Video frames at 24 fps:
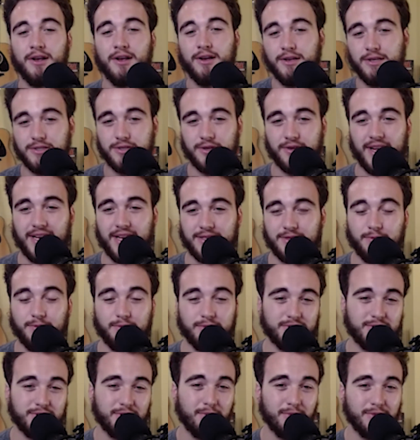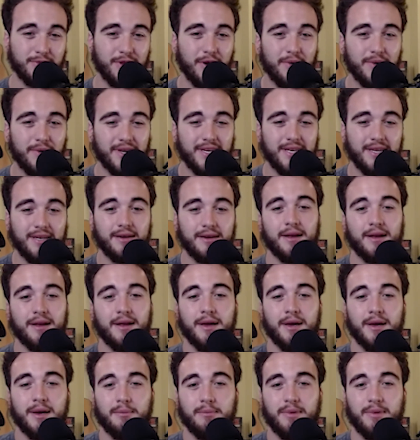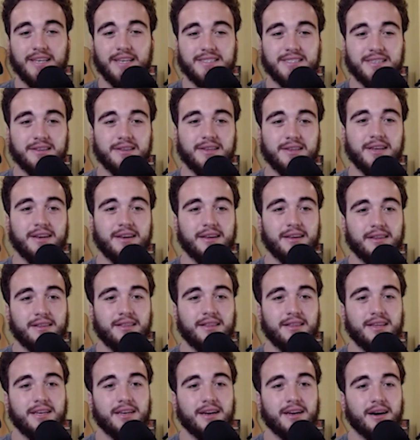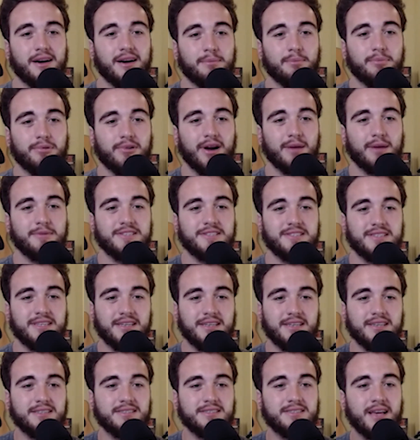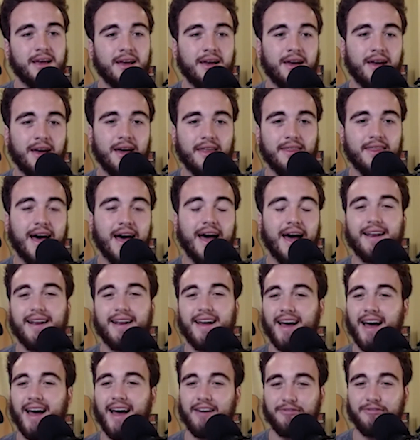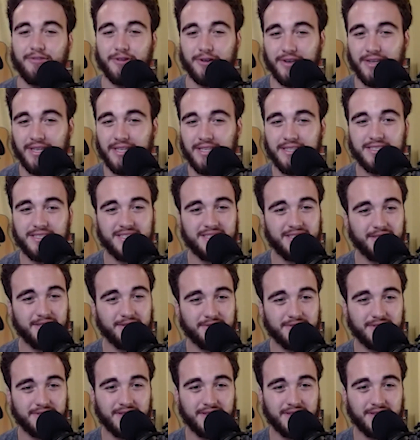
So that's cool. So Loki, basically the premise is that after he steals the